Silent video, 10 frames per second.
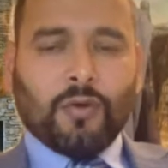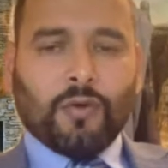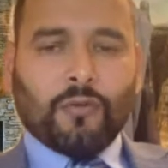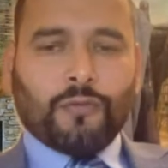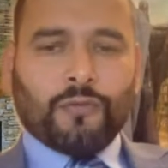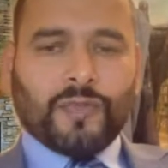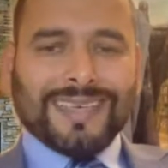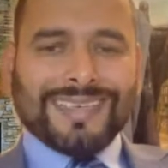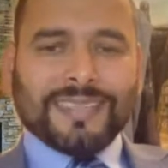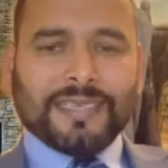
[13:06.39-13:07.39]
of
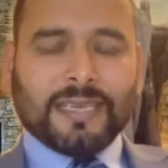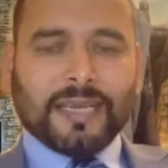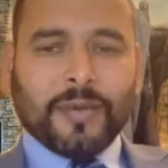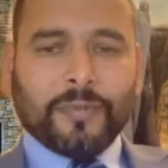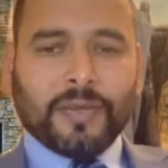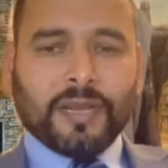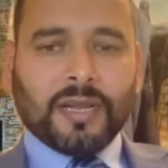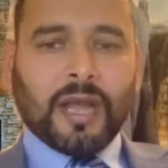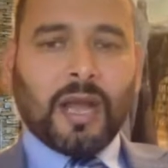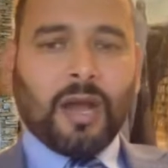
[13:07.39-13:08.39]
the incident happened
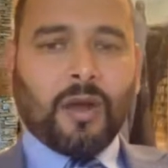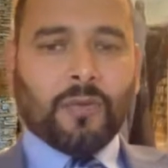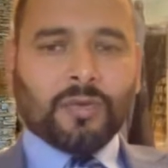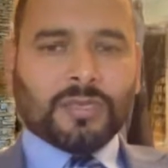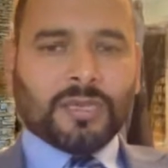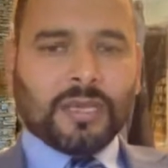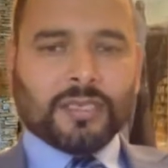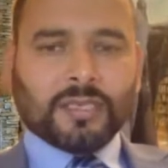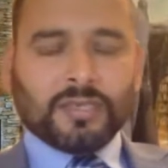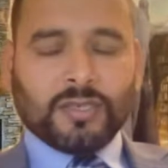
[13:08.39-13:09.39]
and how it
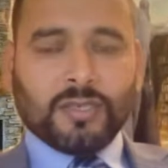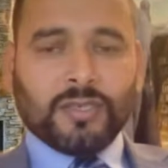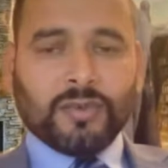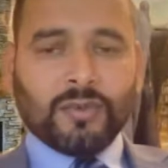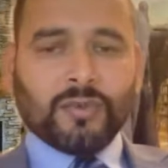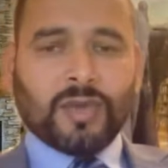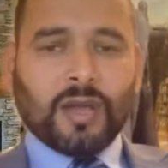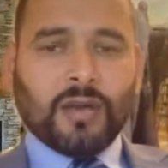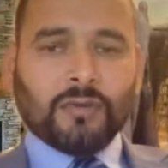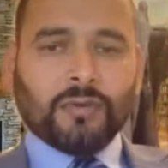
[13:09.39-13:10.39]
related to you
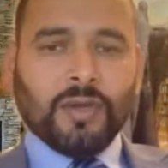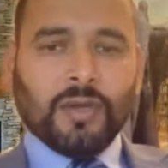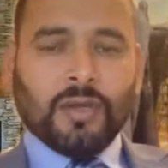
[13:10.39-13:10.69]
now